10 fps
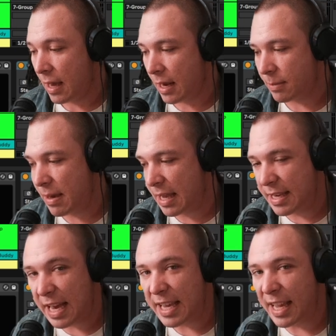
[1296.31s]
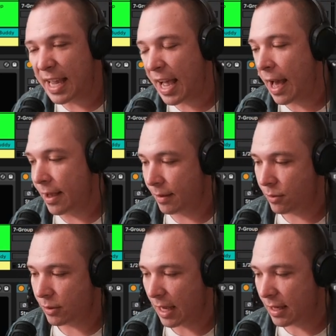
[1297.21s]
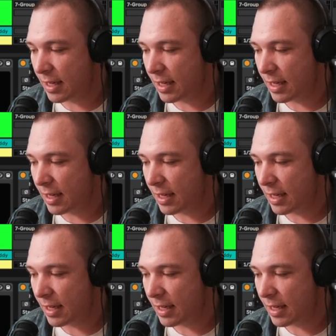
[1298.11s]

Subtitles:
and it's making it doing that